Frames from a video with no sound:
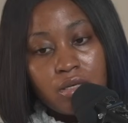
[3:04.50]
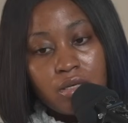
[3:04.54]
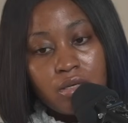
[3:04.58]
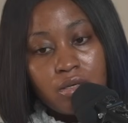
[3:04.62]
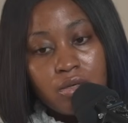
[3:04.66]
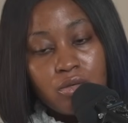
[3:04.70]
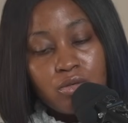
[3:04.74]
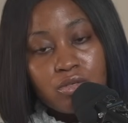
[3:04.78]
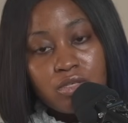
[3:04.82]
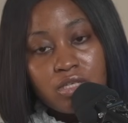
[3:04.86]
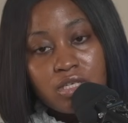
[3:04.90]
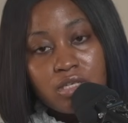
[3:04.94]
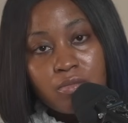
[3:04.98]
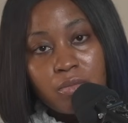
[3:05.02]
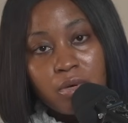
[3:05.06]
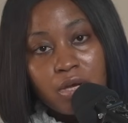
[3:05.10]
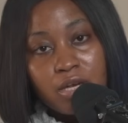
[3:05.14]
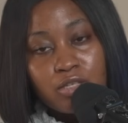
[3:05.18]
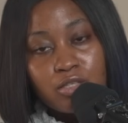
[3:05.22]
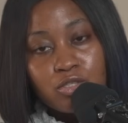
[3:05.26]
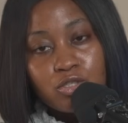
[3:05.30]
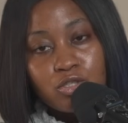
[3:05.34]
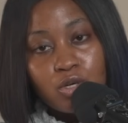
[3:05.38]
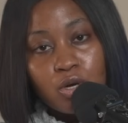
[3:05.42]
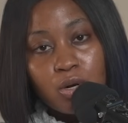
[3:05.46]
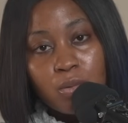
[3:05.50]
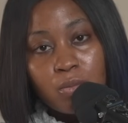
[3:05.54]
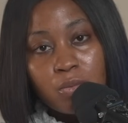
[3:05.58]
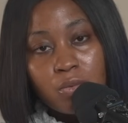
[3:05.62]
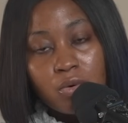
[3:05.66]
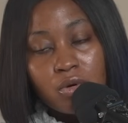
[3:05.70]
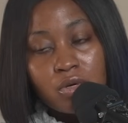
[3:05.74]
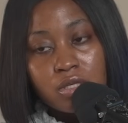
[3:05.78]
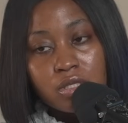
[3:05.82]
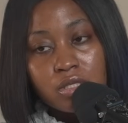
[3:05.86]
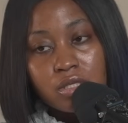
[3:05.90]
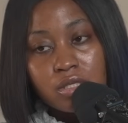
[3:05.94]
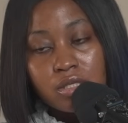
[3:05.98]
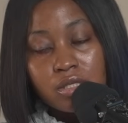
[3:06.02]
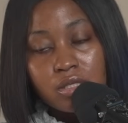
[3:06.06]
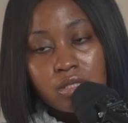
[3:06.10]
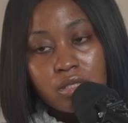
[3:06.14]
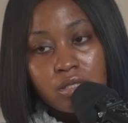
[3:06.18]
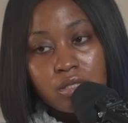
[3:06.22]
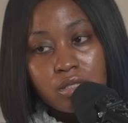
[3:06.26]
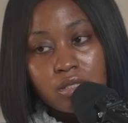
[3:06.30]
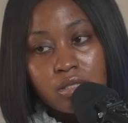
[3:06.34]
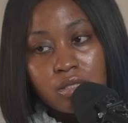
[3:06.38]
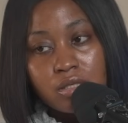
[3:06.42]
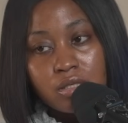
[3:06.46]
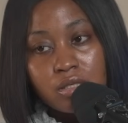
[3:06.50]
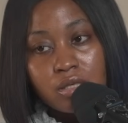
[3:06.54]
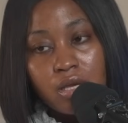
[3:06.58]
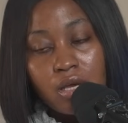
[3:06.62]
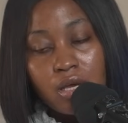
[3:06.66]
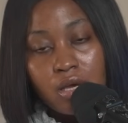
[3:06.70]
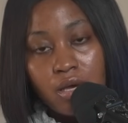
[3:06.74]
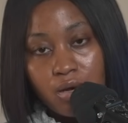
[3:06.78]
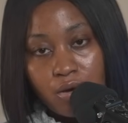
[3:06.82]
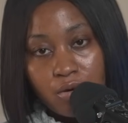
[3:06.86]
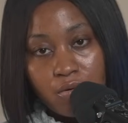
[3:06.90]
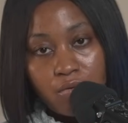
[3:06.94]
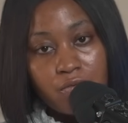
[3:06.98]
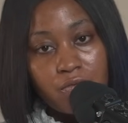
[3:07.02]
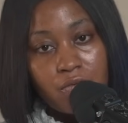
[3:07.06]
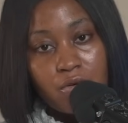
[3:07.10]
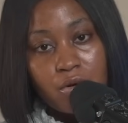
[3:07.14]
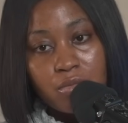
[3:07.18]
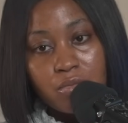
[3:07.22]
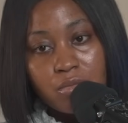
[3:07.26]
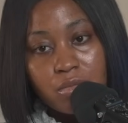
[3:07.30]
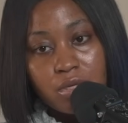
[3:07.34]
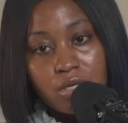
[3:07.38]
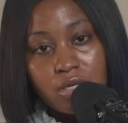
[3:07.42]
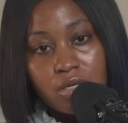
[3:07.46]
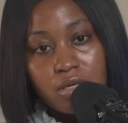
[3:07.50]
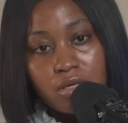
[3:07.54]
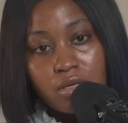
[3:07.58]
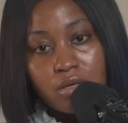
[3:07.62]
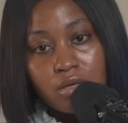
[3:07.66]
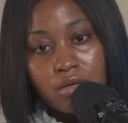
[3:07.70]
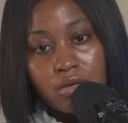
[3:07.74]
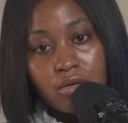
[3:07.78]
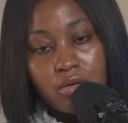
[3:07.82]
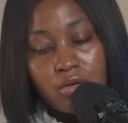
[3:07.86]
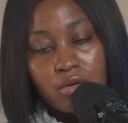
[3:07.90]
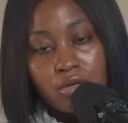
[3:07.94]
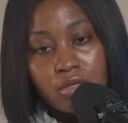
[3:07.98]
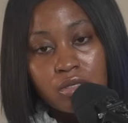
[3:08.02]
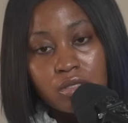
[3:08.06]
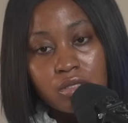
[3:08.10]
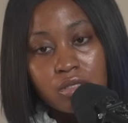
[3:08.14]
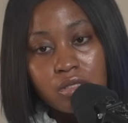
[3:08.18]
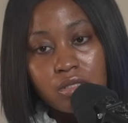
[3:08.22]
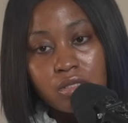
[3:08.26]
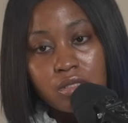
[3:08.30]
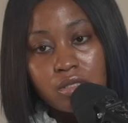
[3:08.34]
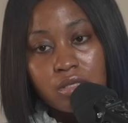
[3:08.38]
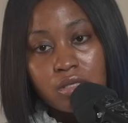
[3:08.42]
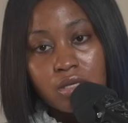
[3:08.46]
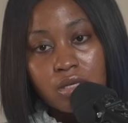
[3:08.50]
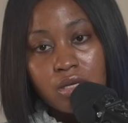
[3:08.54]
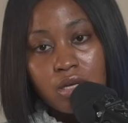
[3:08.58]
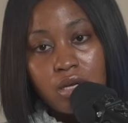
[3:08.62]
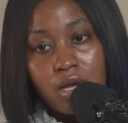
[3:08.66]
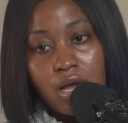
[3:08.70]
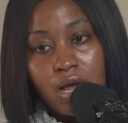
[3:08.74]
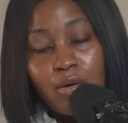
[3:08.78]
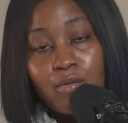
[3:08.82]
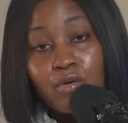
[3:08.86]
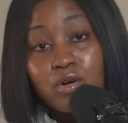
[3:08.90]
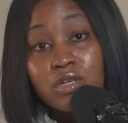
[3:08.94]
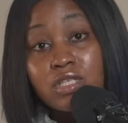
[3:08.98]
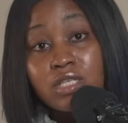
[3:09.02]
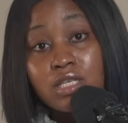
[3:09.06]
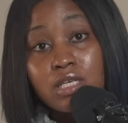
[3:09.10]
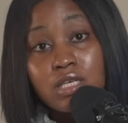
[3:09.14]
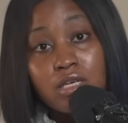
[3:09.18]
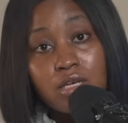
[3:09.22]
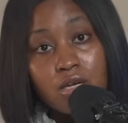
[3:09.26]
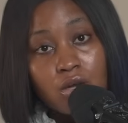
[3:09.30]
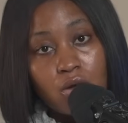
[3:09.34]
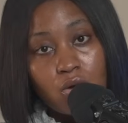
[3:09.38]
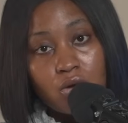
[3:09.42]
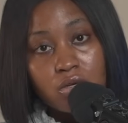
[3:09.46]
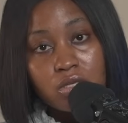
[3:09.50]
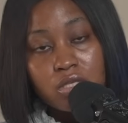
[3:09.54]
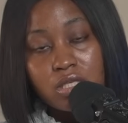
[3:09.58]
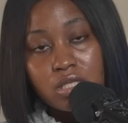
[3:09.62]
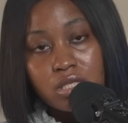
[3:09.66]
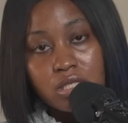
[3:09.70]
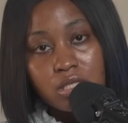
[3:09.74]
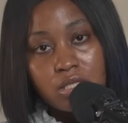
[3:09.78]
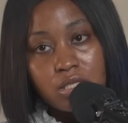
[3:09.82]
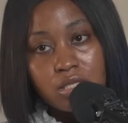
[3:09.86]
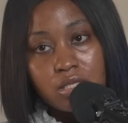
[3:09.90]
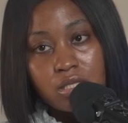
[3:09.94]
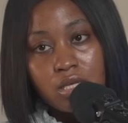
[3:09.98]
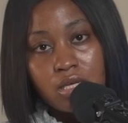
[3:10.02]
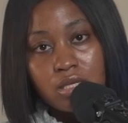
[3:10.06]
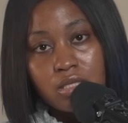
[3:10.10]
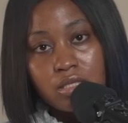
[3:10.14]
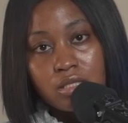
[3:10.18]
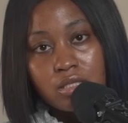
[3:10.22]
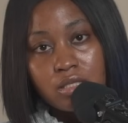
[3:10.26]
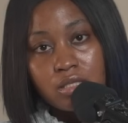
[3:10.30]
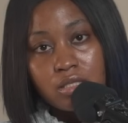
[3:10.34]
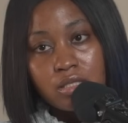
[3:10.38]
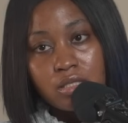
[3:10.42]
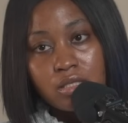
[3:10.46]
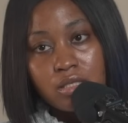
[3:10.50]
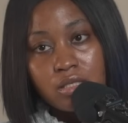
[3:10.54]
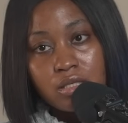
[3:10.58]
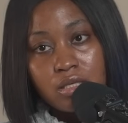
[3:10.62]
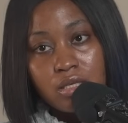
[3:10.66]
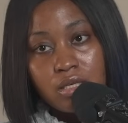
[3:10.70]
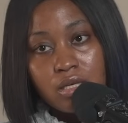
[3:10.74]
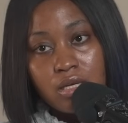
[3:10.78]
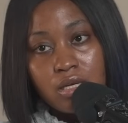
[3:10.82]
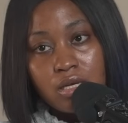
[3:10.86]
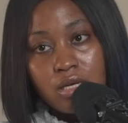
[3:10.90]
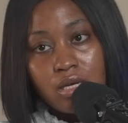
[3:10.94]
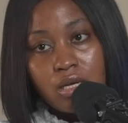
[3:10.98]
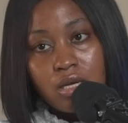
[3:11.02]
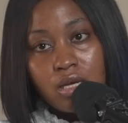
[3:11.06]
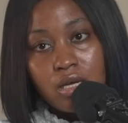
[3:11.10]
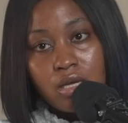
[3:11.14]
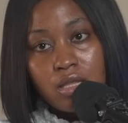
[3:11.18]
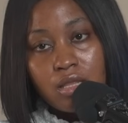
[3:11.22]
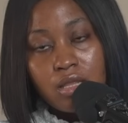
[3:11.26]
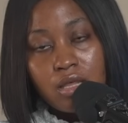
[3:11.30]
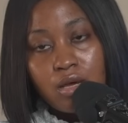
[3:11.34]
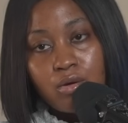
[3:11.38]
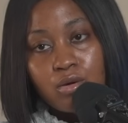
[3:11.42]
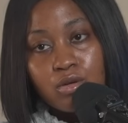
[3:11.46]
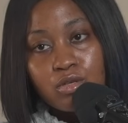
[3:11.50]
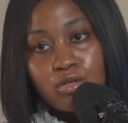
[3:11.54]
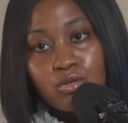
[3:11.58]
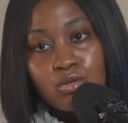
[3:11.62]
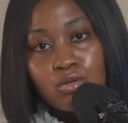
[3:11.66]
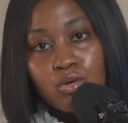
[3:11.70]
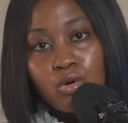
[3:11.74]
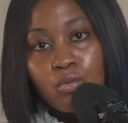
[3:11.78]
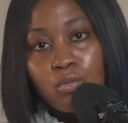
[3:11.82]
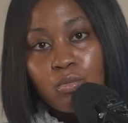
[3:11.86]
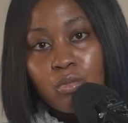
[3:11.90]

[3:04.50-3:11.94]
Losing my job was hell for me because I was inconsistent. There was no